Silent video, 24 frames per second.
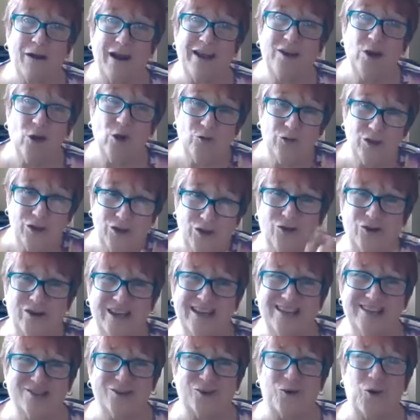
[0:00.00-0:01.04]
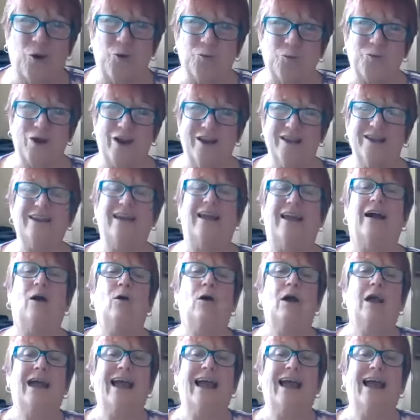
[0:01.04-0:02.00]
I know that your kids are home right now.